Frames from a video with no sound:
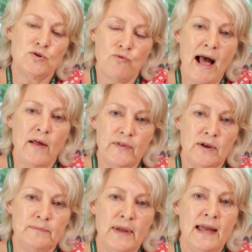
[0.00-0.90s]
around
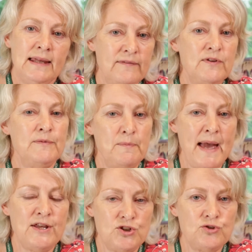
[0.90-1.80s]
them, give them the
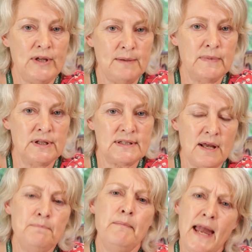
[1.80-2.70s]
best treatment
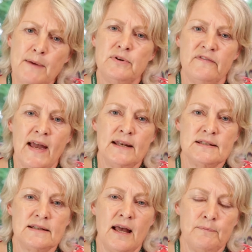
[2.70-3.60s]
and may
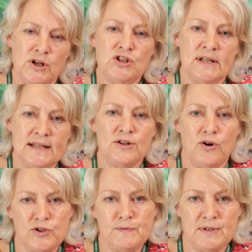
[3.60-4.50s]
prevent admission into
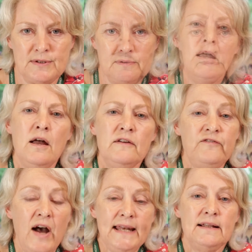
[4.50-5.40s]
hospital.
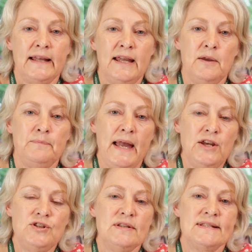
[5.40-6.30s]
Finally,
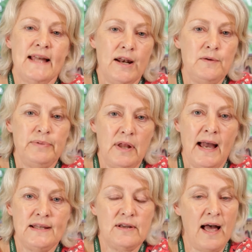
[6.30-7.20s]
patients can
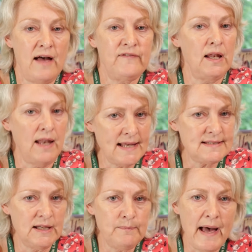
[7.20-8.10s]
apply to have a
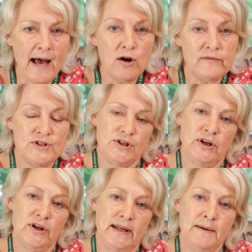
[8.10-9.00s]
lasting power of
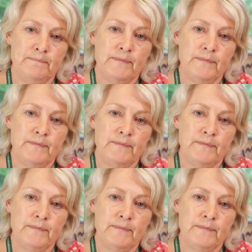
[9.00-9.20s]
attorney.